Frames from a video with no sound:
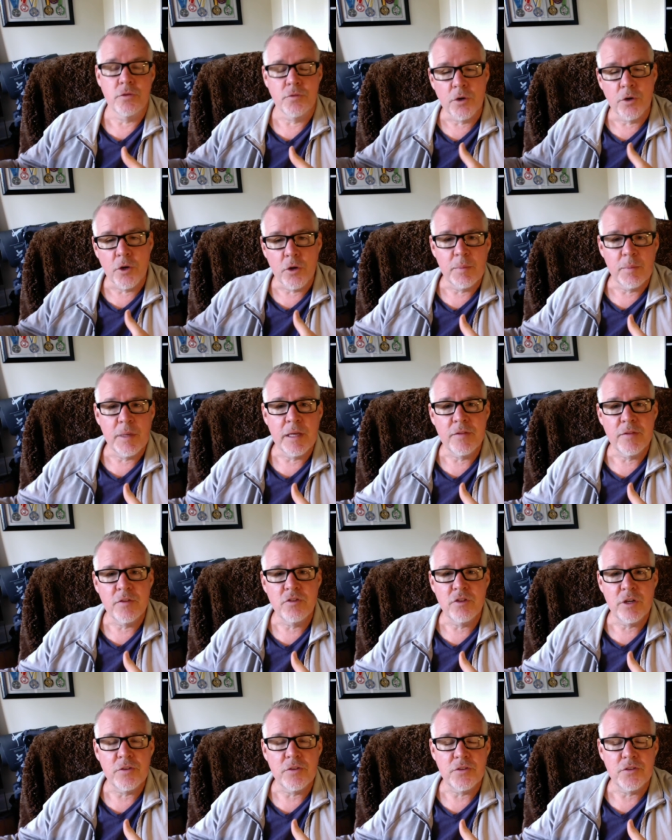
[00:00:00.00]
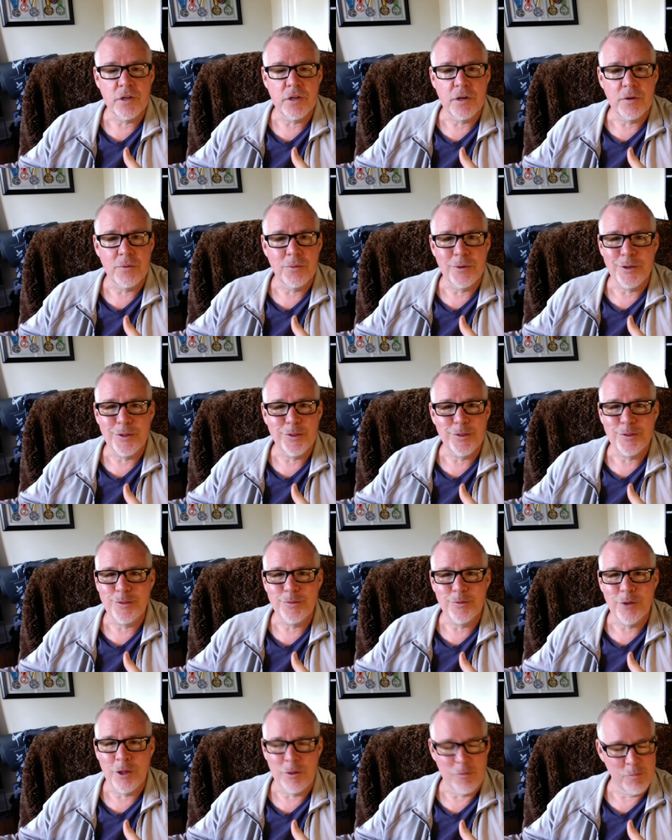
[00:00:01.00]
You're going to be in the jail cell with
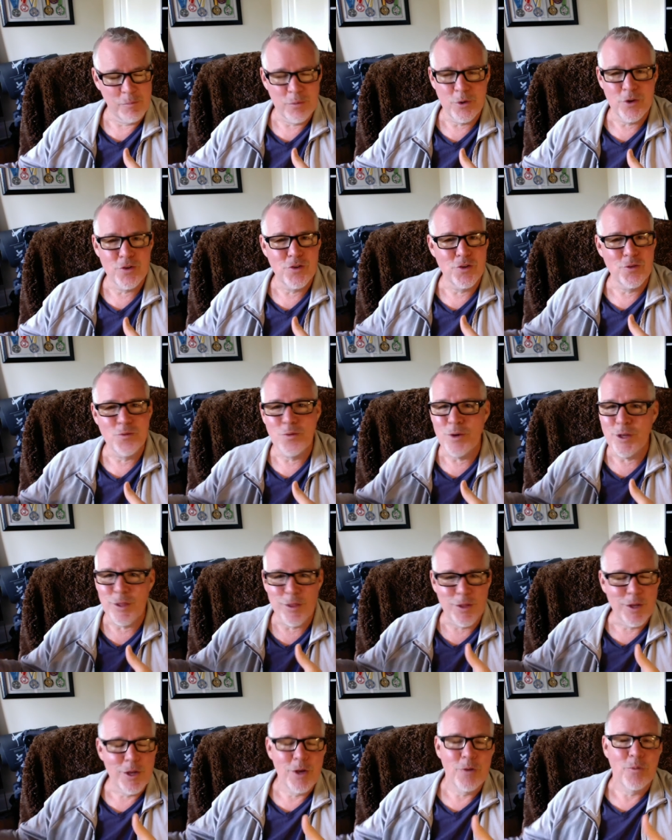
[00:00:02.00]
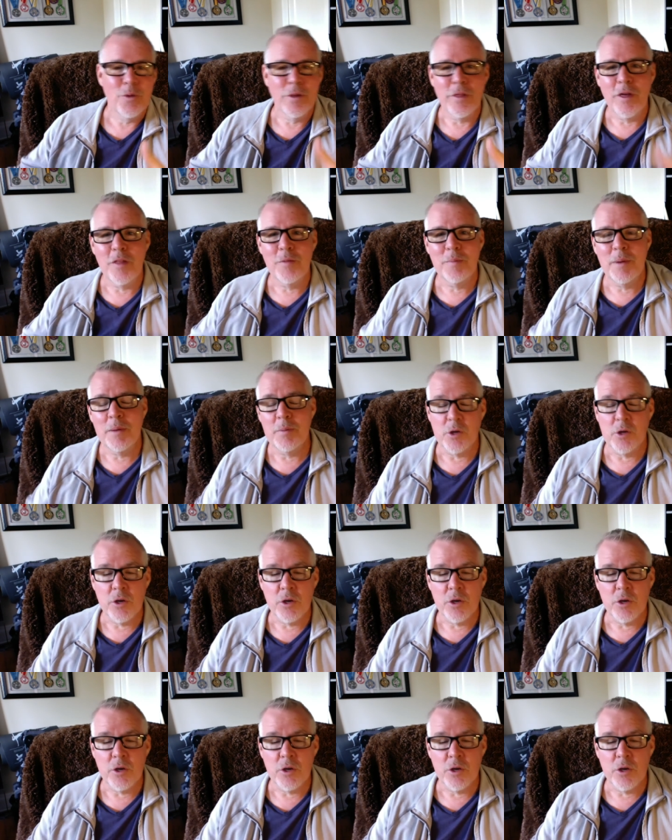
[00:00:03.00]
uh, in prison with with other people.